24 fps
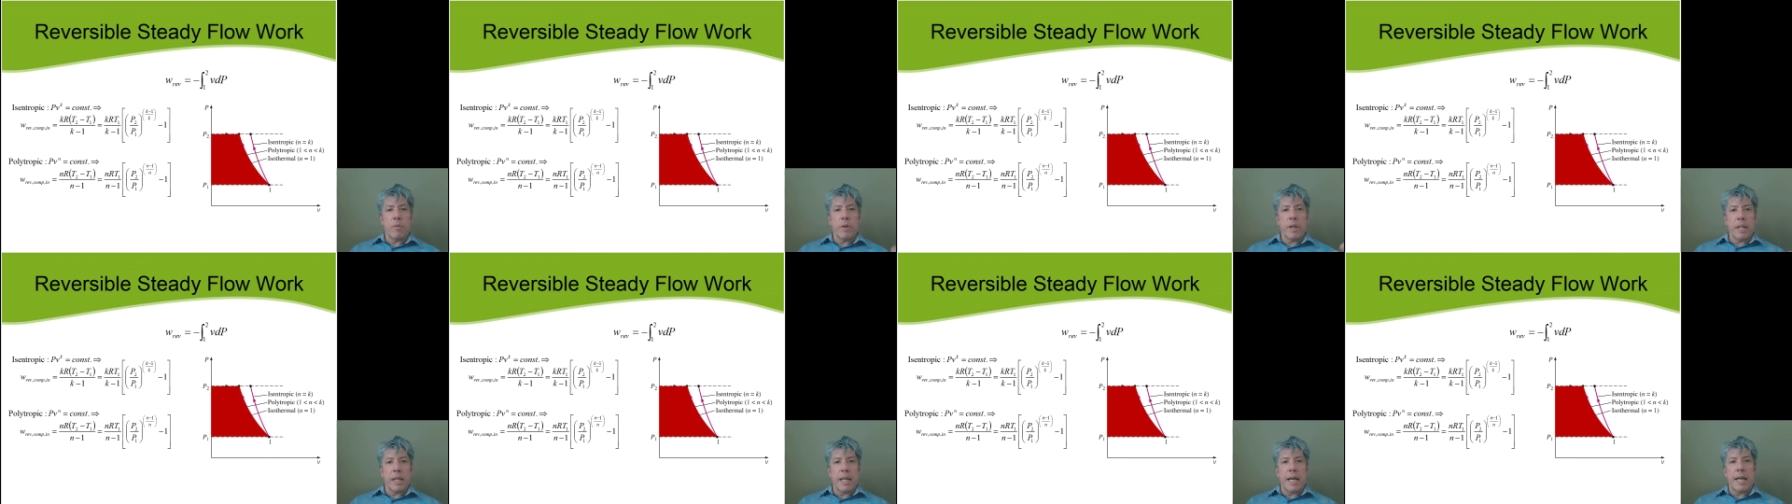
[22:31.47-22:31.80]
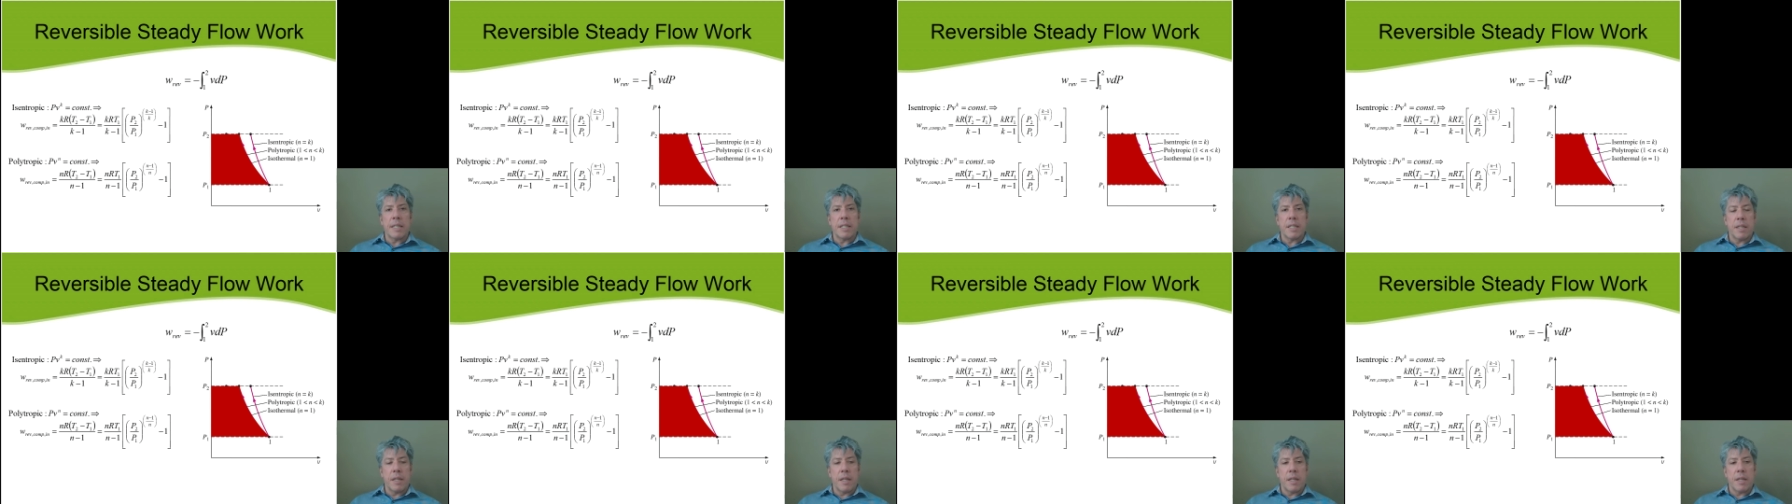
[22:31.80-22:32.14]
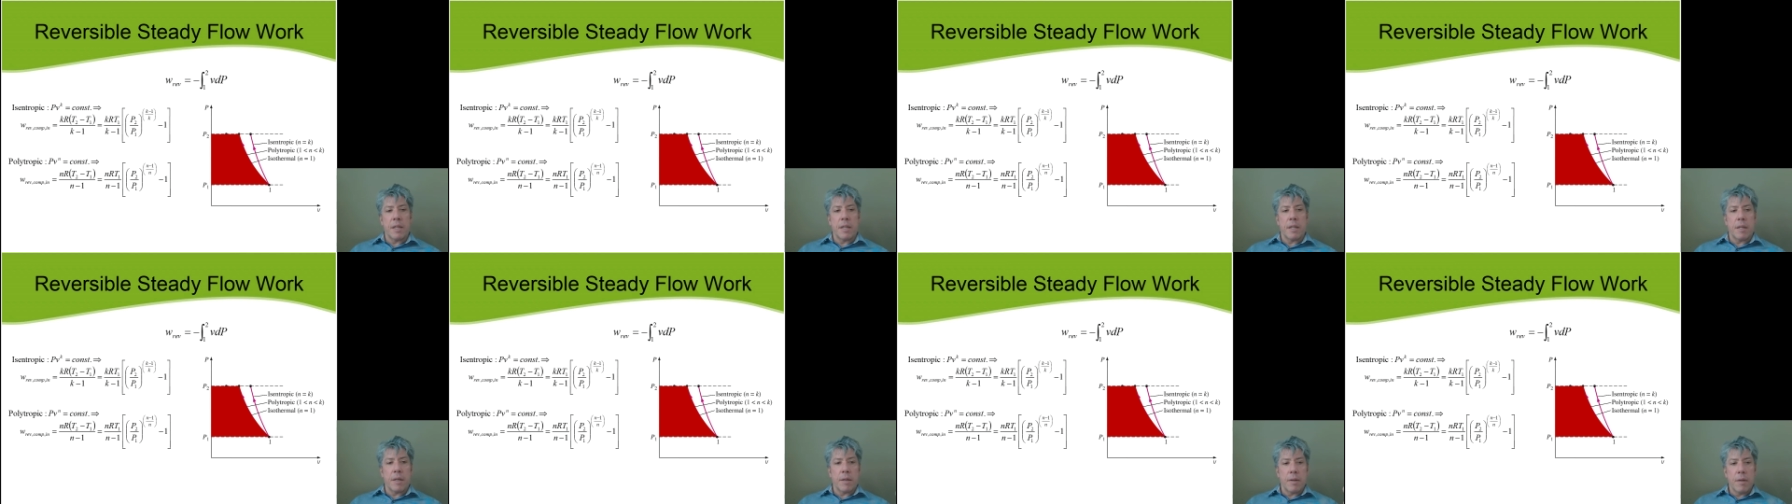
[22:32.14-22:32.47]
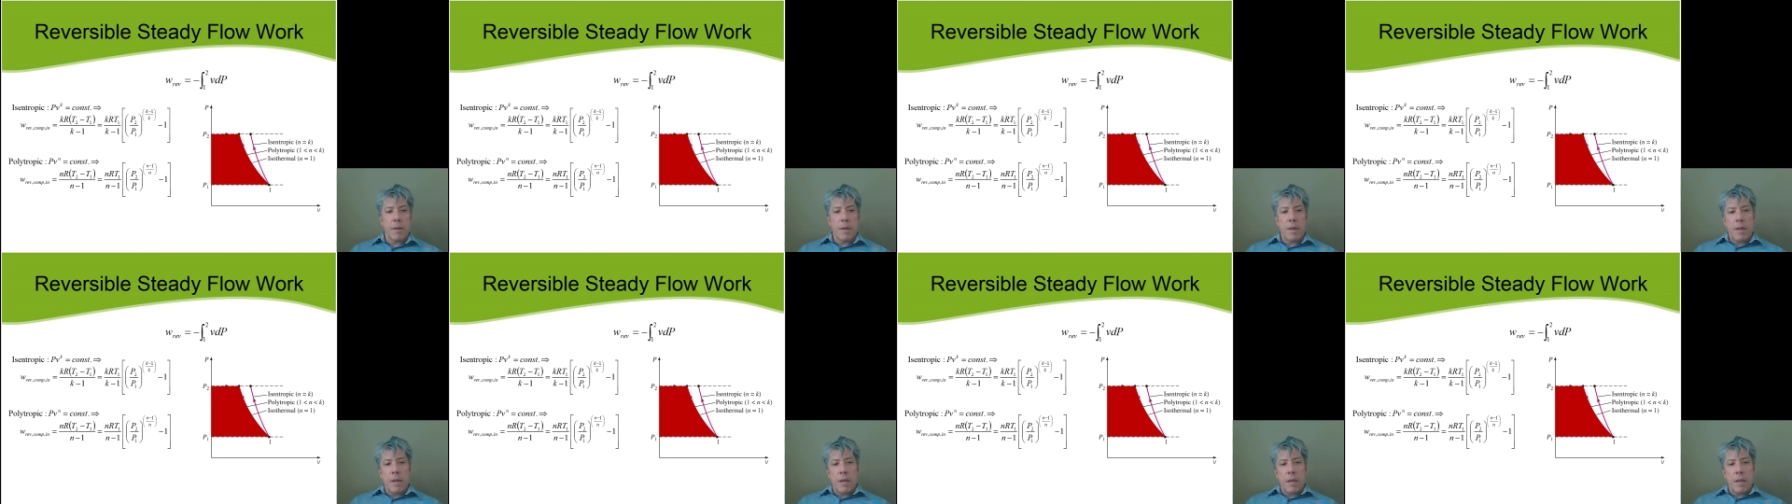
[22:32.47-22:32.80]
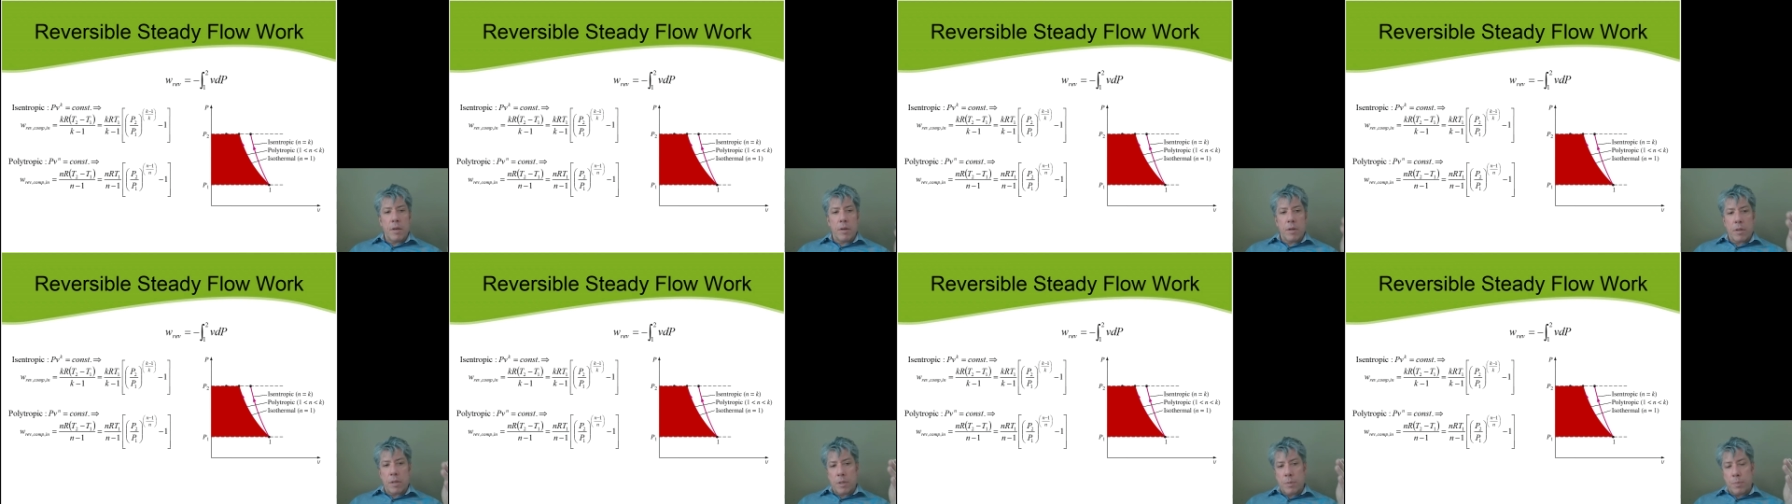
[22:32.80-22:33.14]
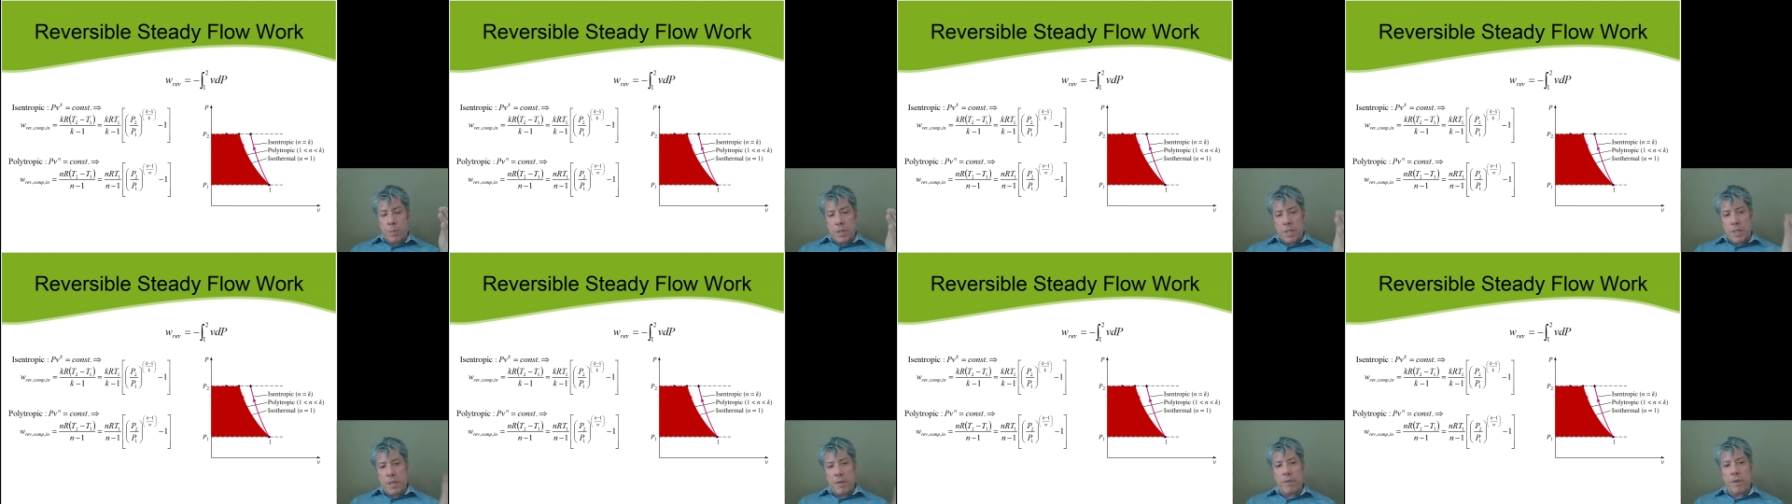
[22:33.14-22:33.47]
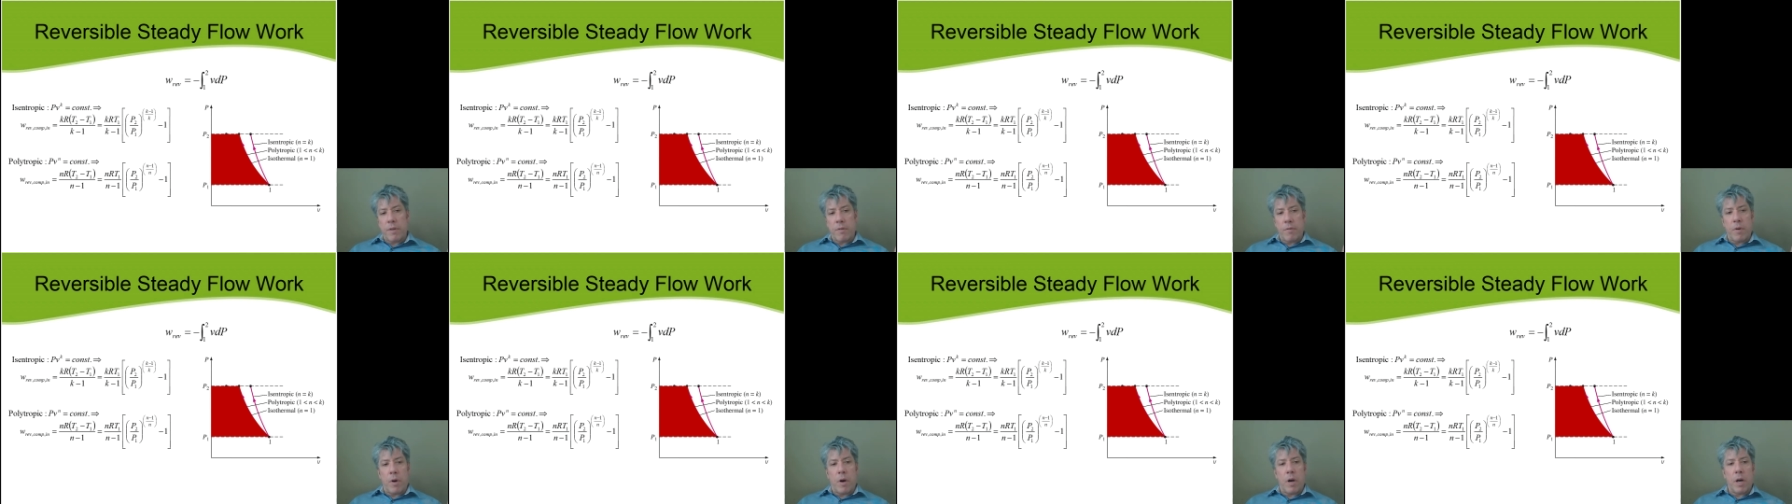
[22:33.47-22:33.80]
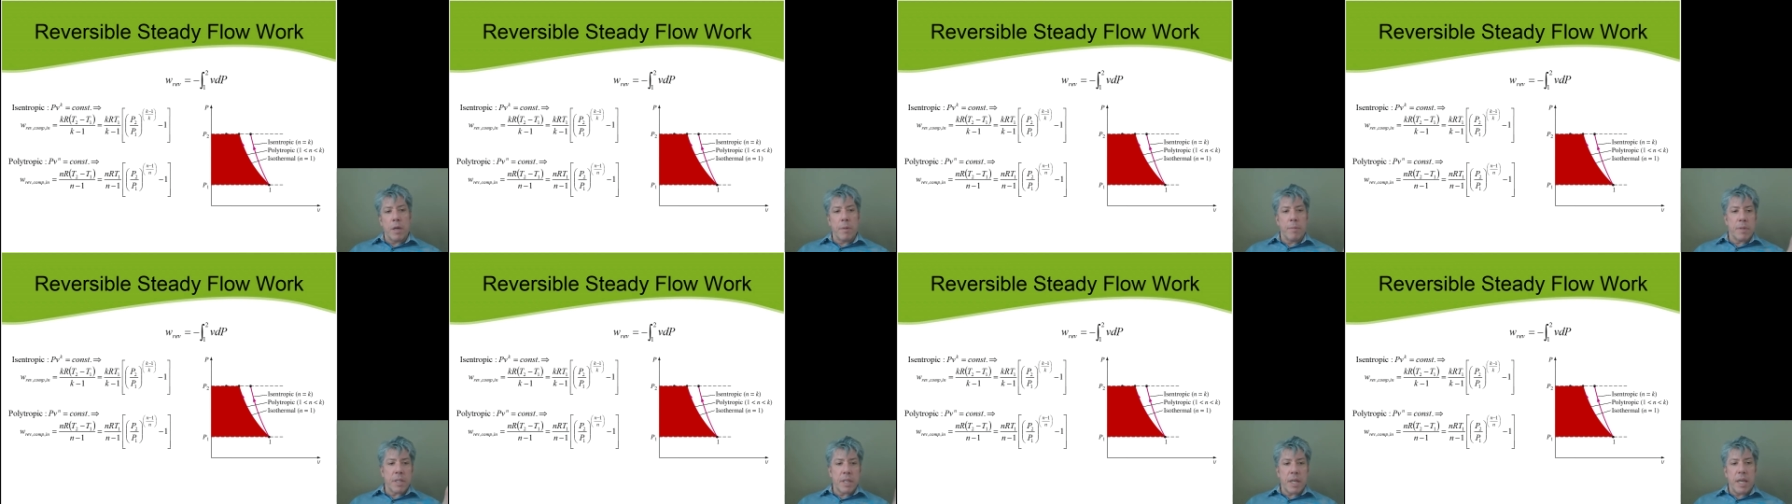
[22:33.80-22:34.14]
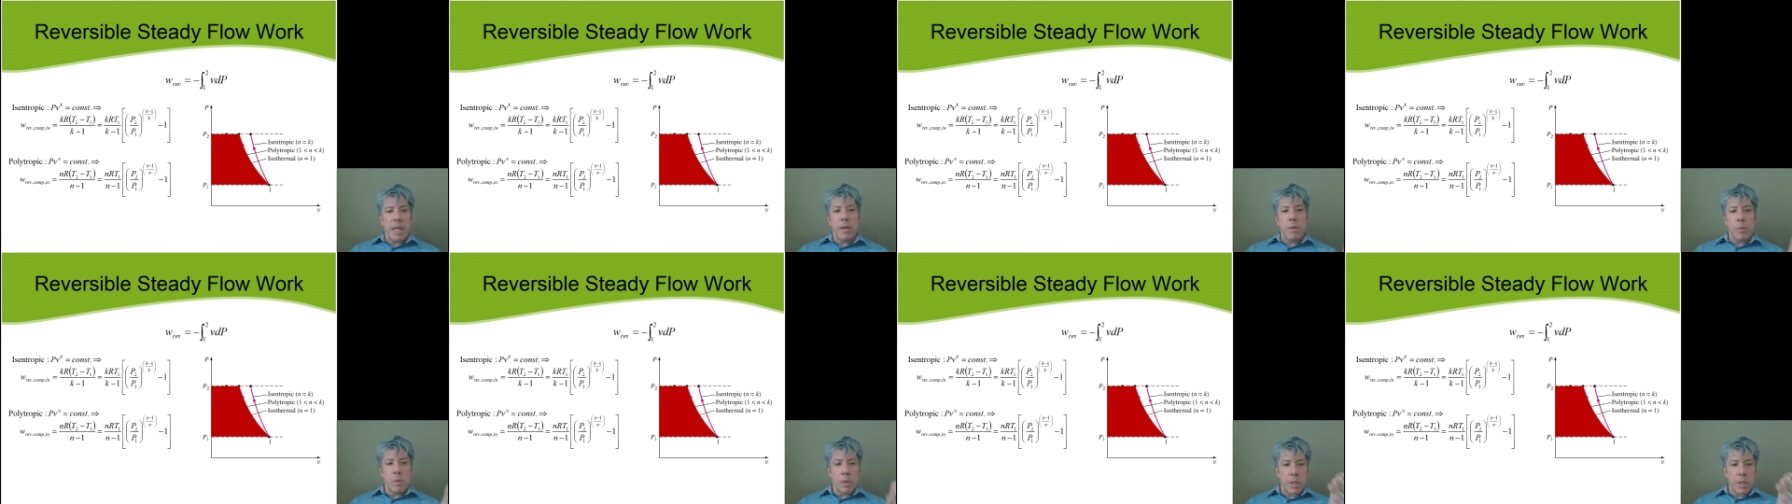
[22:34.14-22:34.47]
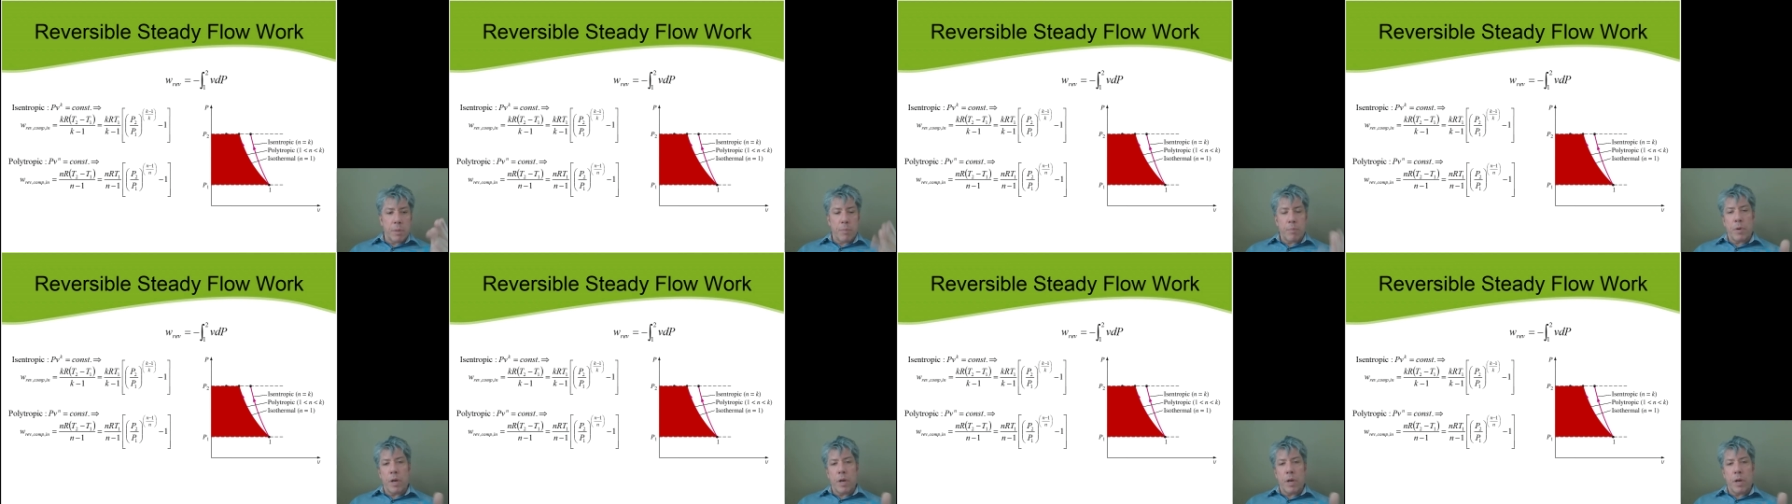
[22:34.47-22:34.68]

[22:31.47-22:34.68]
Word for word: realizing that the you know the specific volume is equal to the